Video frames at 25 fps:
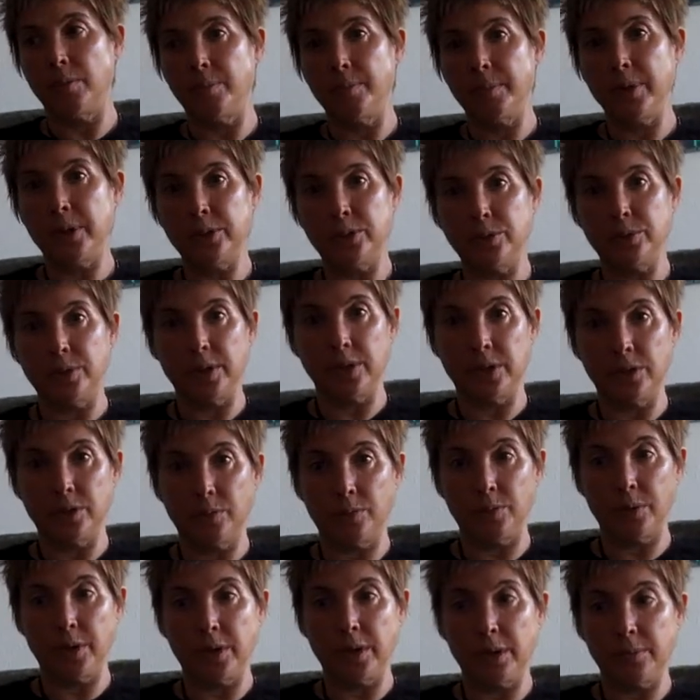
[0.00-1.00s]
Miltree is a
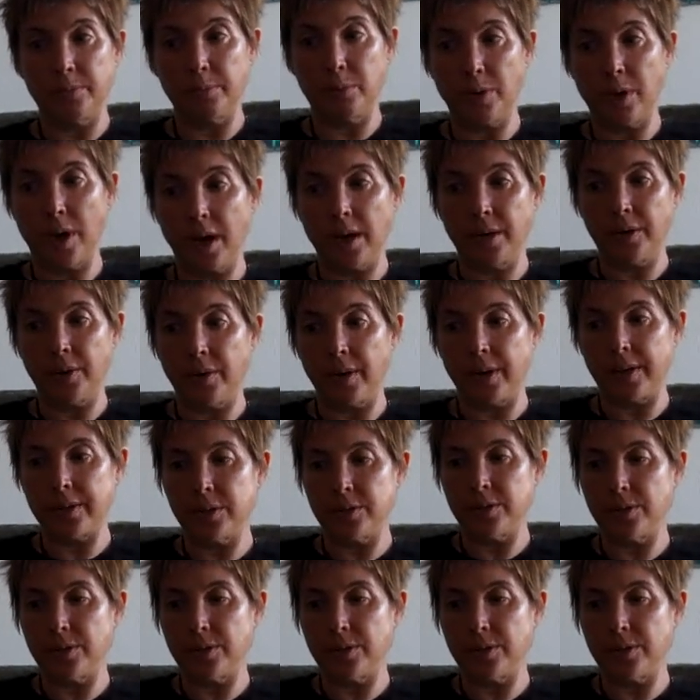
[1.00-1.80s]
work in progress.